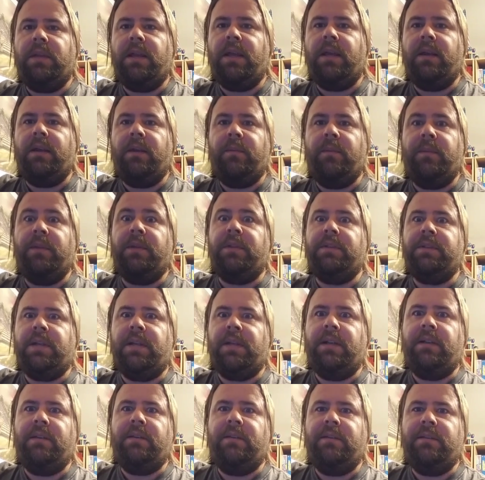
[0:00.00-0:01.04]
Yeah, I'm a little
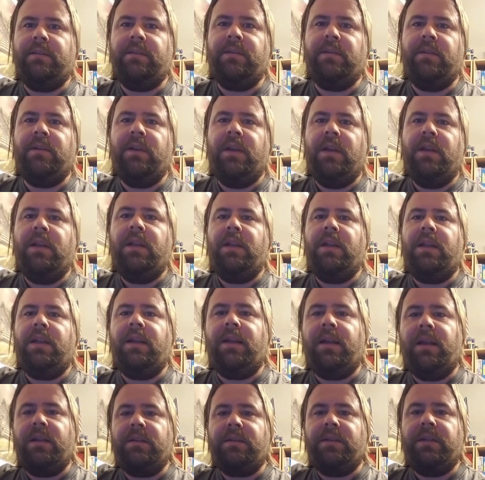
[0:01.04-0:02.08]
tired. So
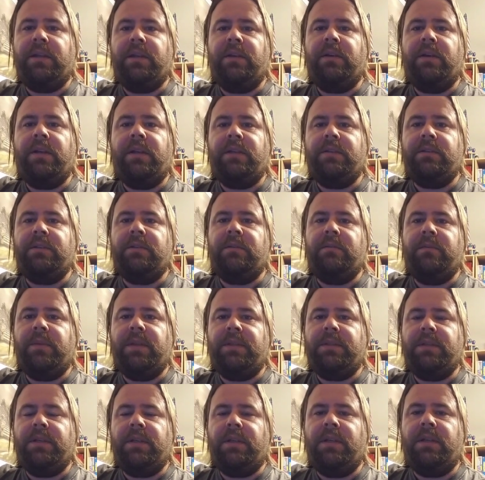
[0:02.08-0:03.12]
Ashley Gilhausen,
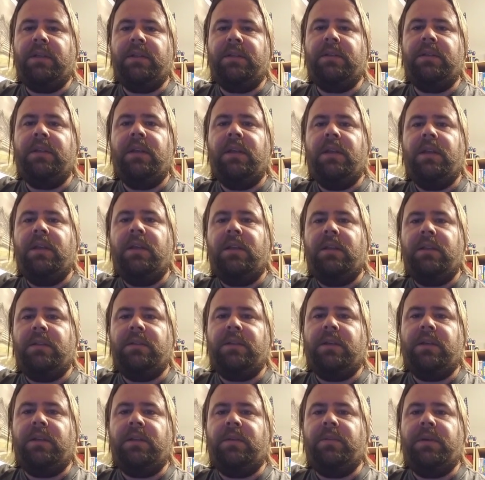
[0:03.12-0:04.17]
Betsy Condon,
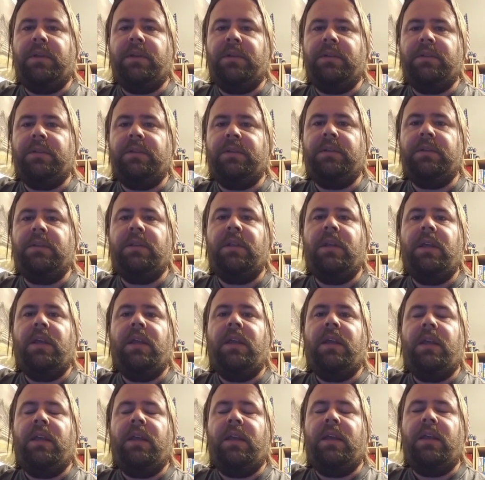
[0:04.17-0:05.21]
Latanya Peterson,
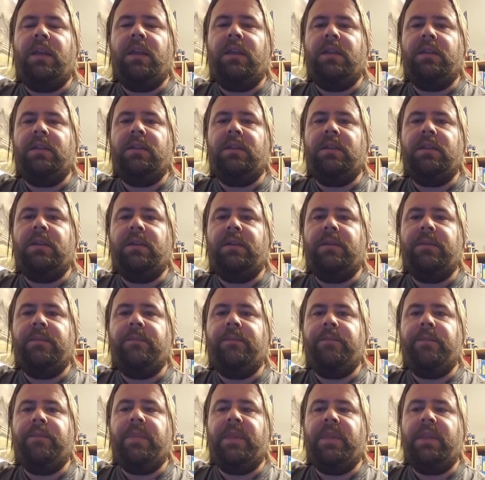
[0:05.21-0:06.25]
and
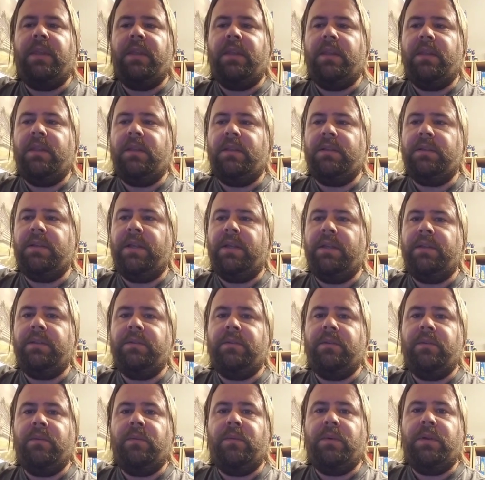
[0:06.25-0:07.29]
these
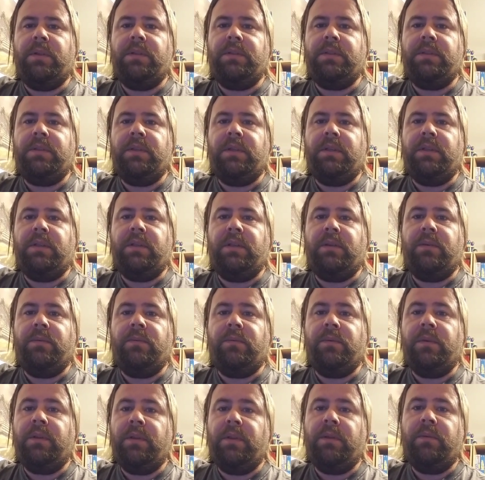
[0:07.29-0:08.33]
ladies are the ones that
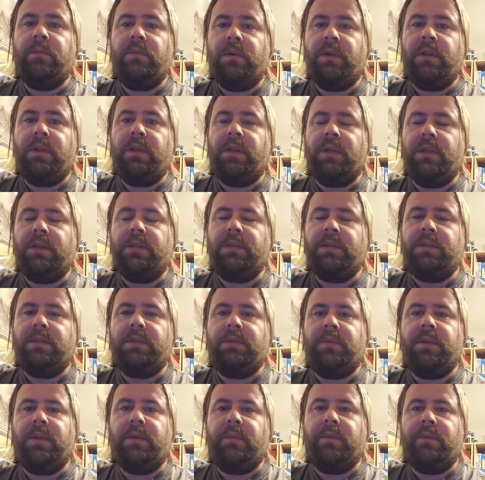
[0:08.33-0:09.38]
really want us
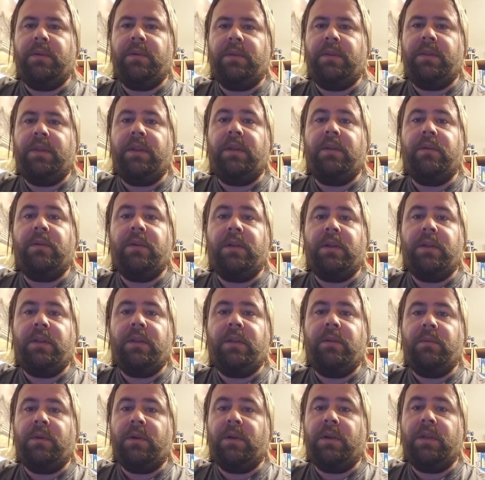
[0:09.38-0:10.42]
to be able to think
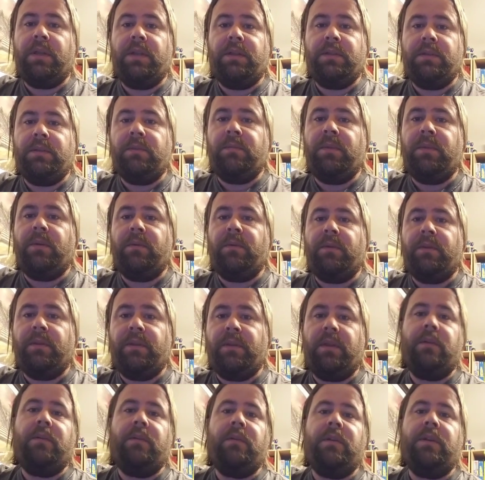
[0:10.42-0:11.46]
critically, want our kids to be able to
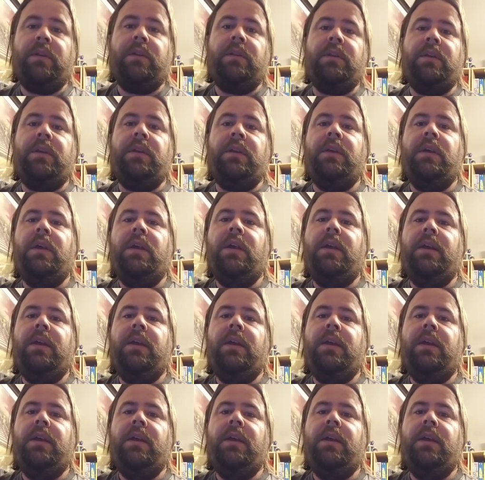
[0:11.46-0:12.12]
think critically.